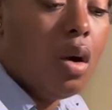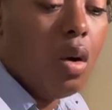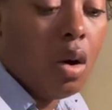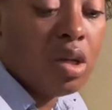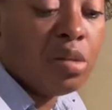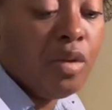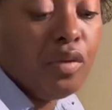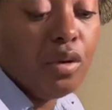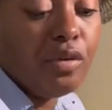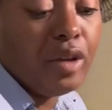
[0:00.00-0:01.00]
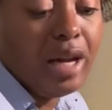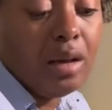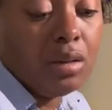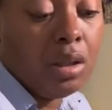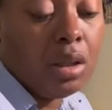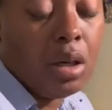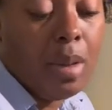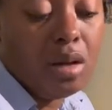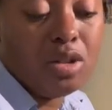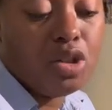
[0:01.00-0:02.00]
Or some of you are flat out thinking
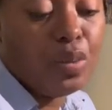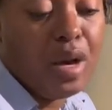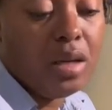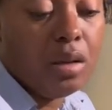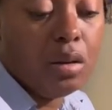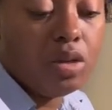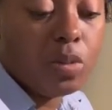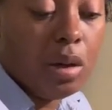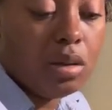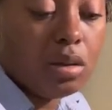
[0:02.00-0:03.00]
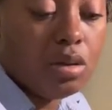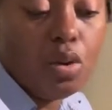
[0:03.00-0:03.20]
about just waiting on this person.